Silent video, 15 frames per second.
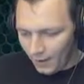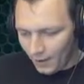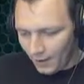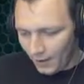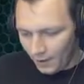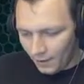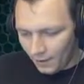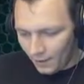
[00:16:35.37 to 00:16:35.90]

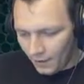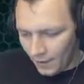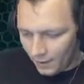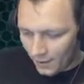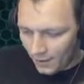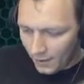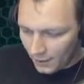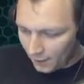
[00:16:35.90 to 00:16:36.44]
thinking, oh
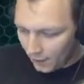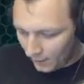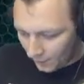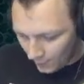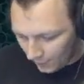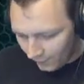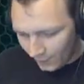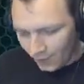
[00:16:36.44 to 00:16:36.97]
yeah, we're getting a lot
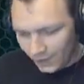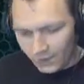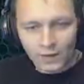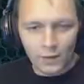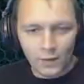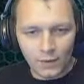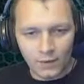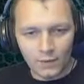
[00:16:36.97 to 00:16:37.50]
of money for this,
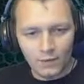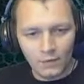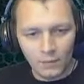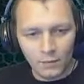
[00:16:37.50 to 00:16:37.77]
so